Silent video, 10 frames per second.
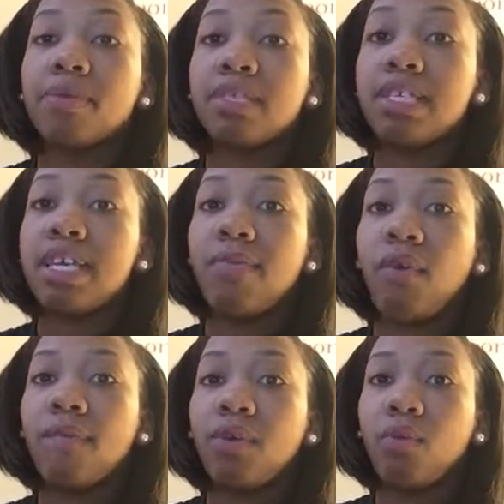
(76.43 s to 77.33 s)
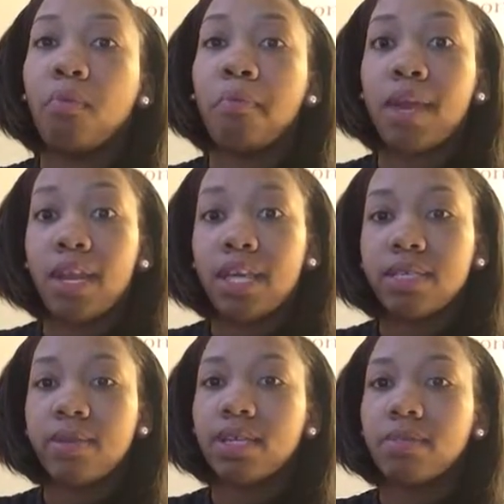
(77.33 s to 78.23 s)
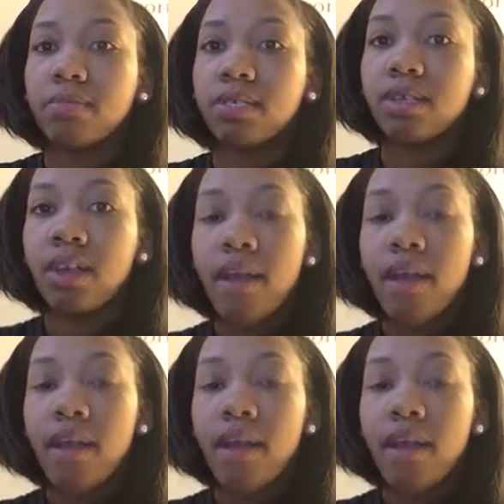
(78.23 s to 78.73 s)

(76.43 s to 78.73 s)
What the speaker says: perceive or view men as victims.